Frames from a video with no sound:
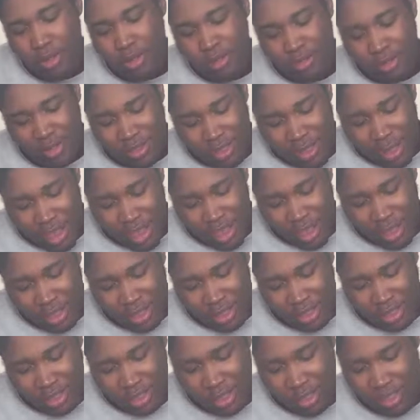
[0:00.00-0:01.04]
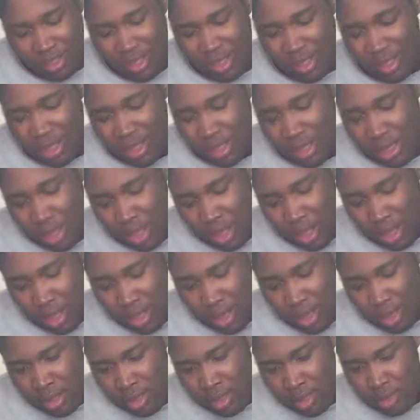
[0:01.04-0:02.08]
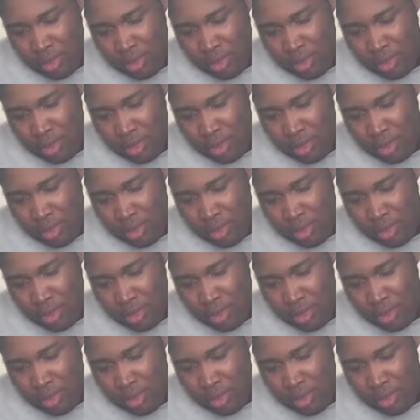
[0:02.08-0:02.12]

Nice. This is a